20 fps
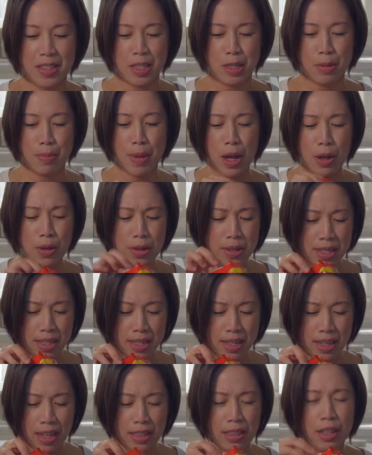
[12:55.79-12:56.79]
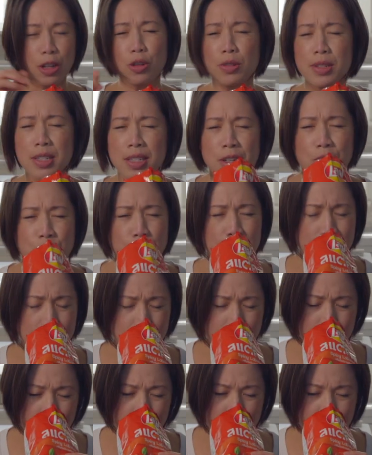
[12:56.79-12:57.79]
Smells a little
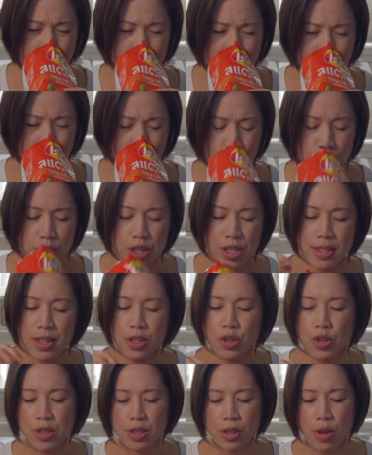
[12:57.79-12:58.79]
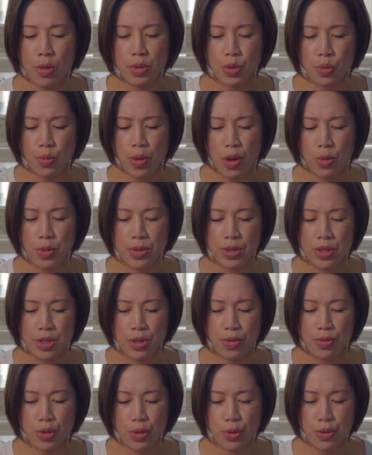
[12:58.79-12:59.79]
citrusy, which citrus goes well with
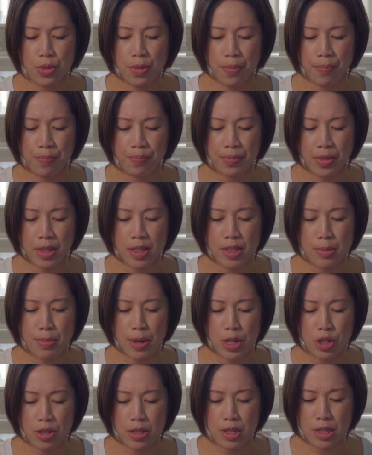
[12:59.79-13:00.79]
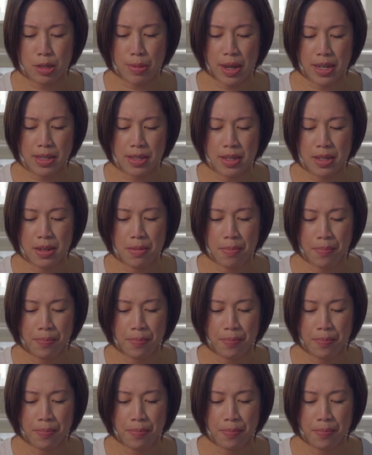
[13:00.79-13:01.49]
seafood, especially spicy.